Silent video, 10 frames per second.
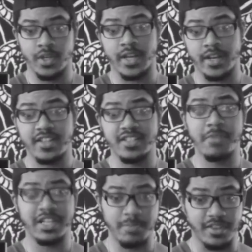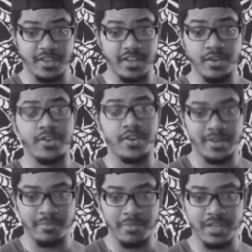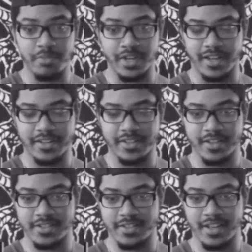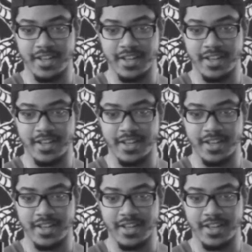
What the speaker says: And I guess it must be the inner nerd in me, but I guess